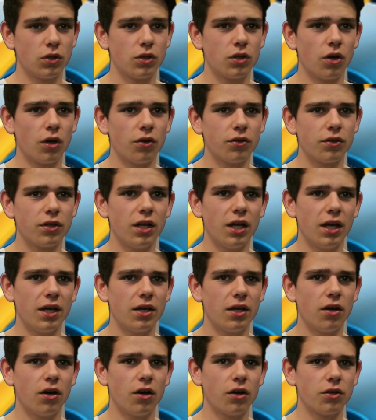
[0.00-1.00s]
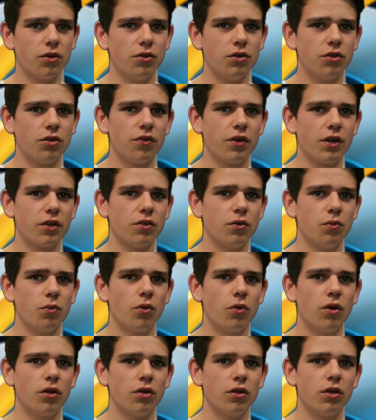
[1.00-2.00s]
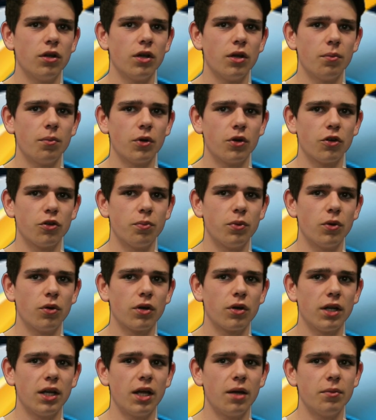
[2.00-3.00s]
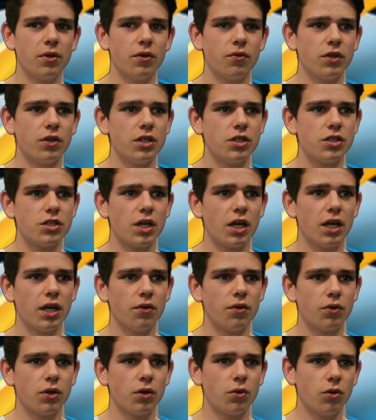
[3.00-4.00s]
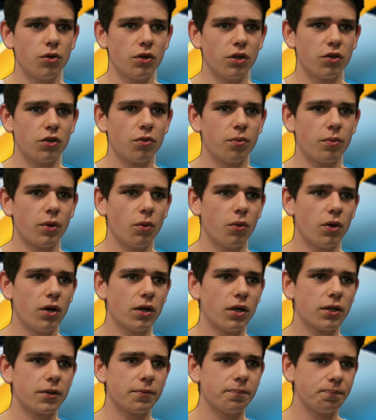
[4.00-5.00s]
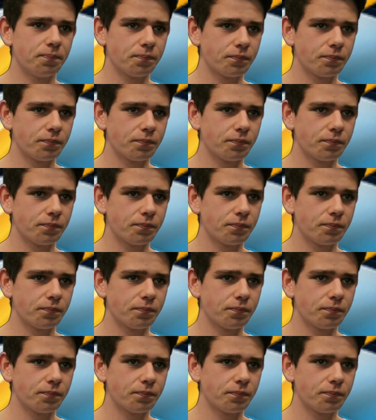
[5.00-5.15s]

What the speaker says: Gauntlet argued in 2001 because Blogger let me reach a real audience for my work.